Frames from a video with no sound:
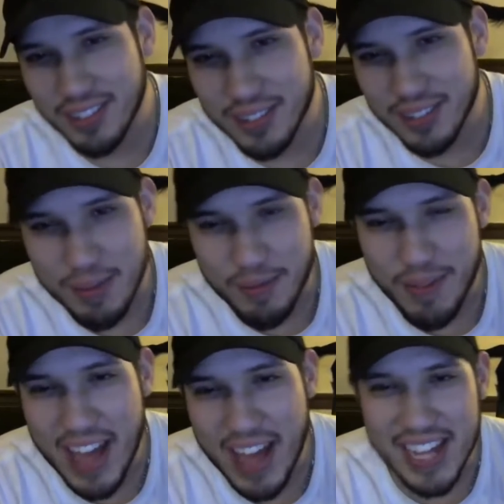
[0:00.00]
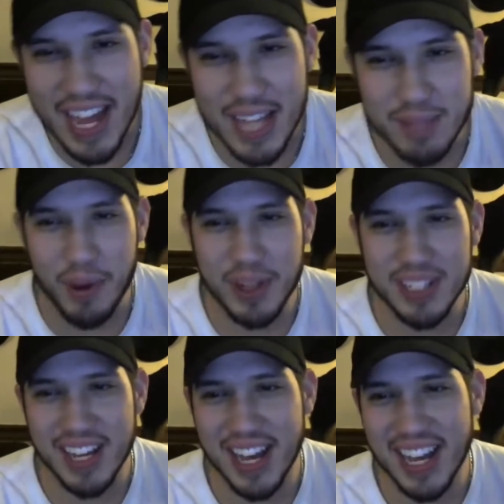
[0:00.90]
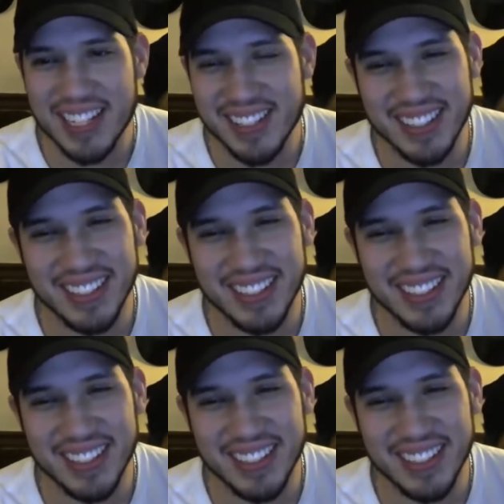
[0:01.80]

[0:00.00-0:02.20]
Some fast-ass board slides?